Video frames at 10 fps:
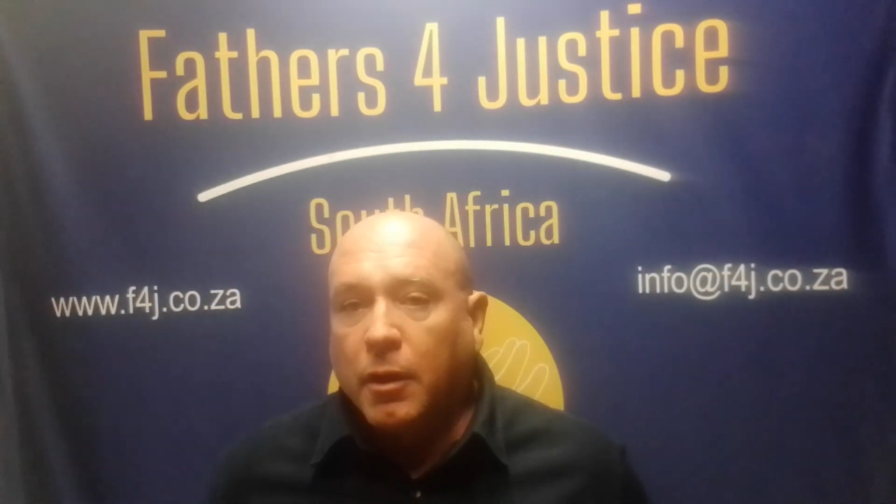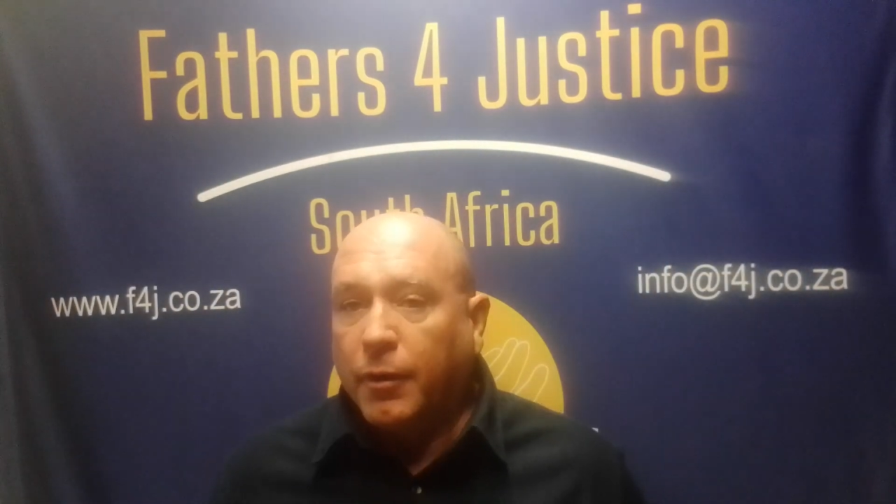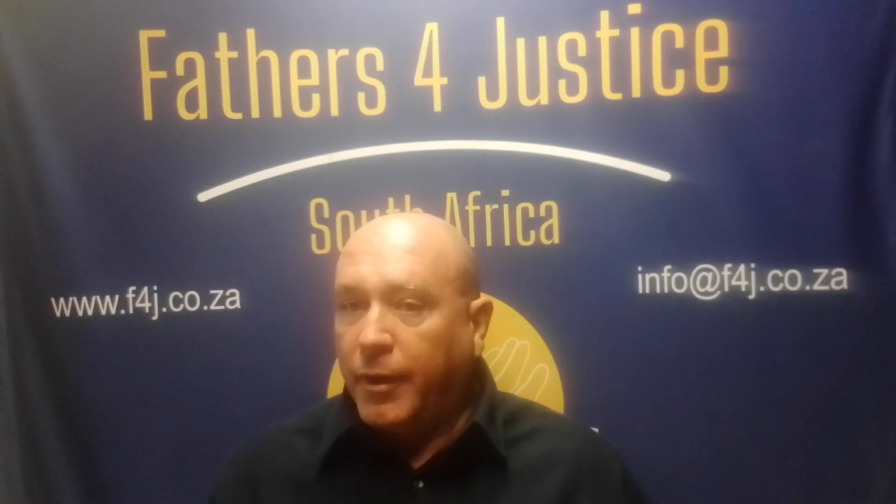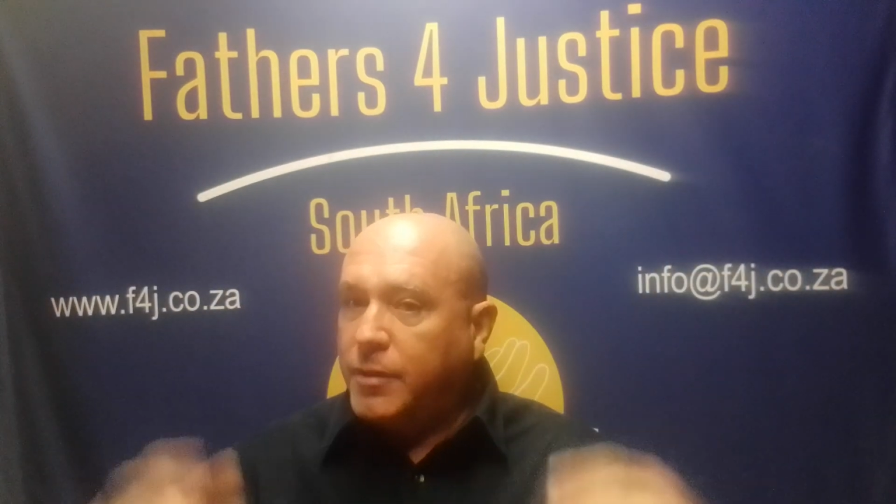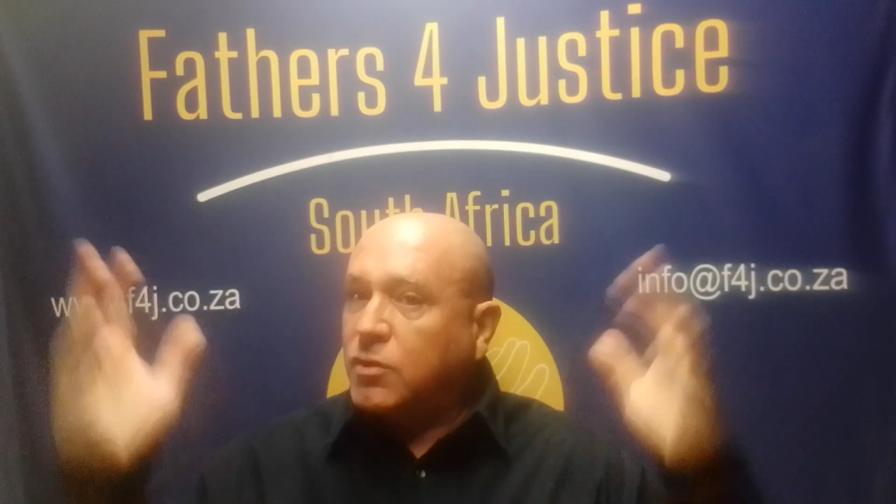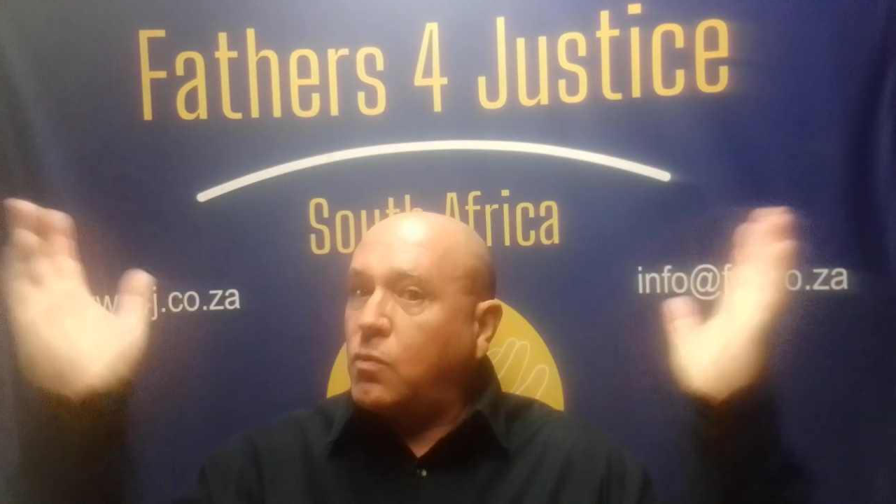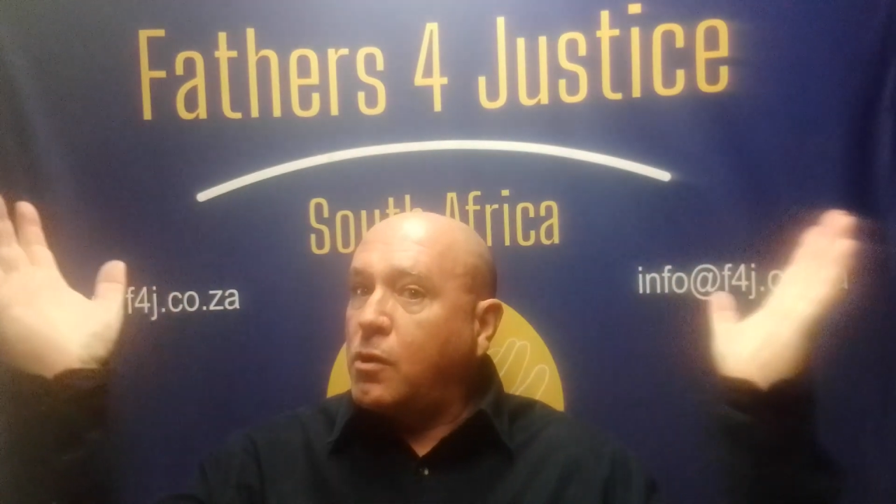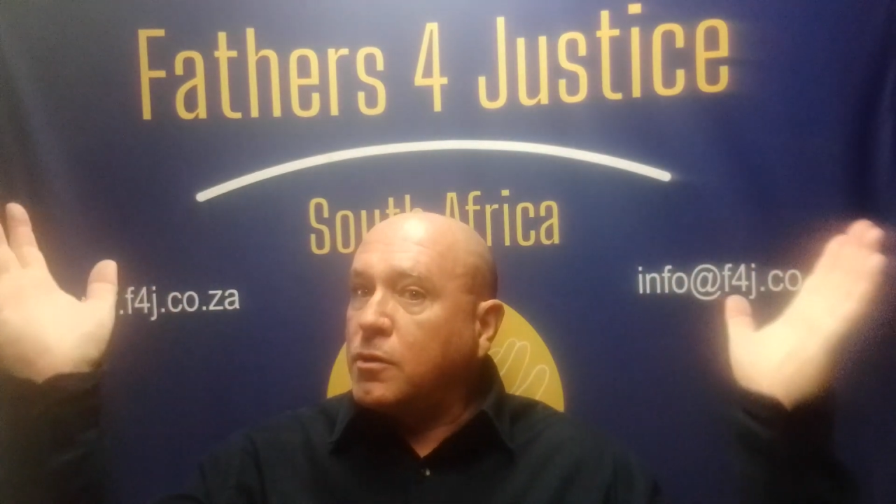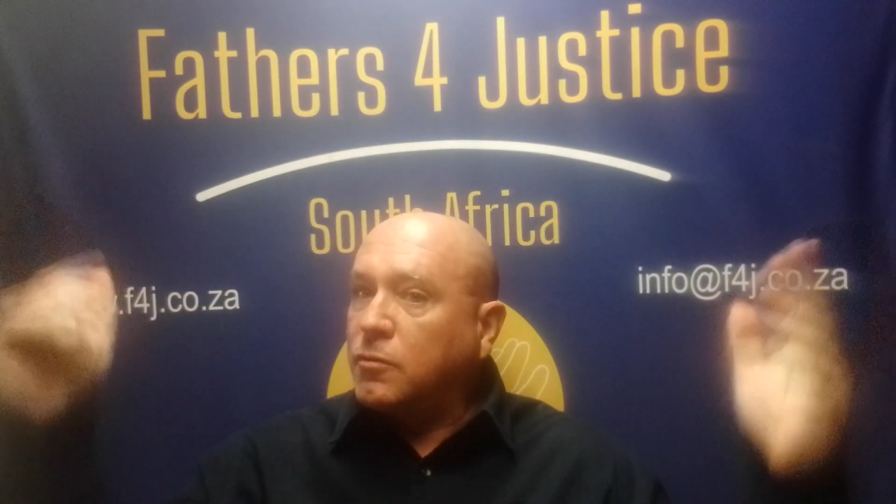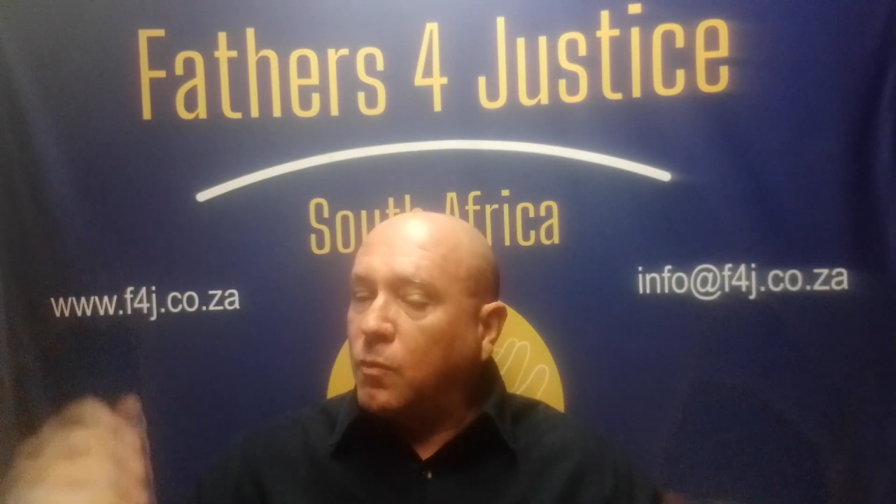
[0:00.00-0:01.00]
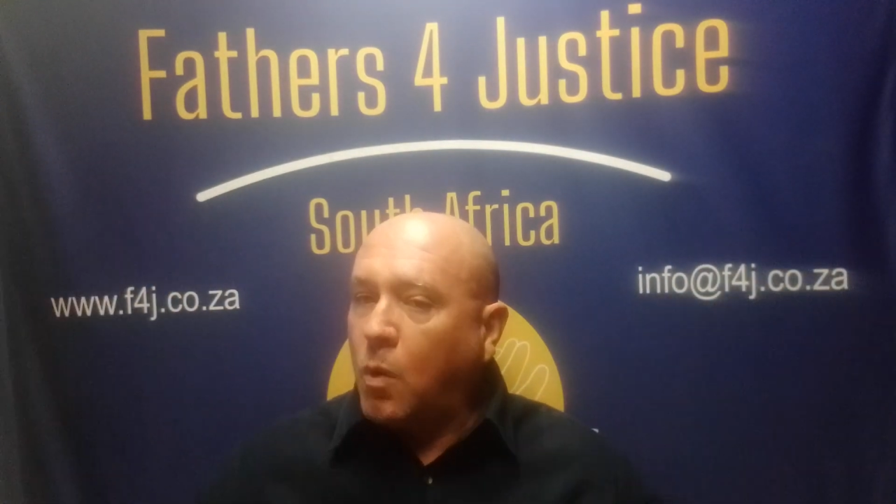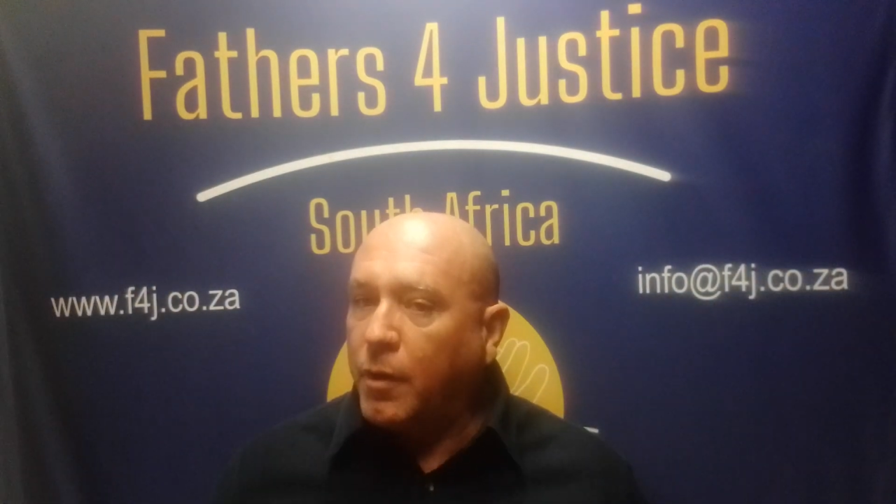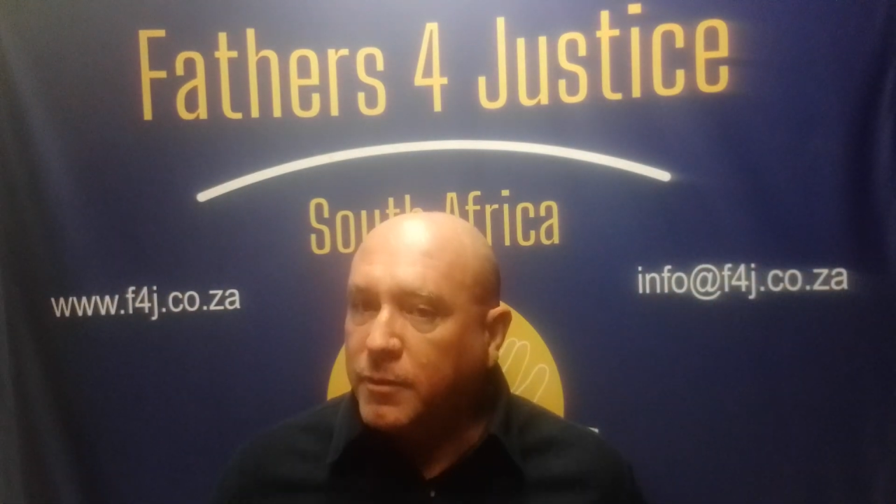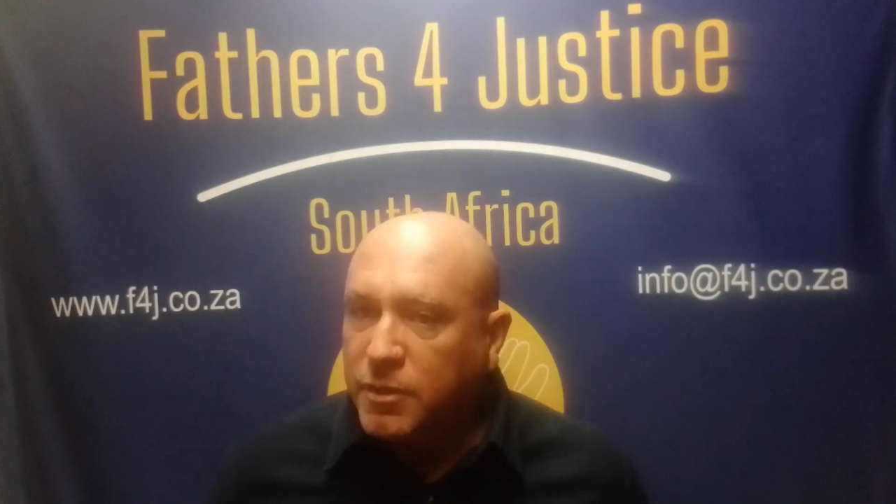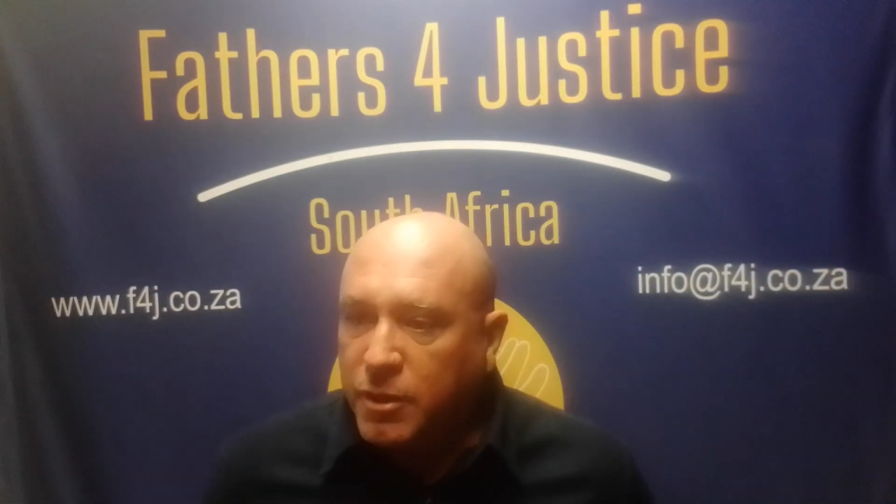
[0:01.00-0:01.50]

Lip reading: arrest warrants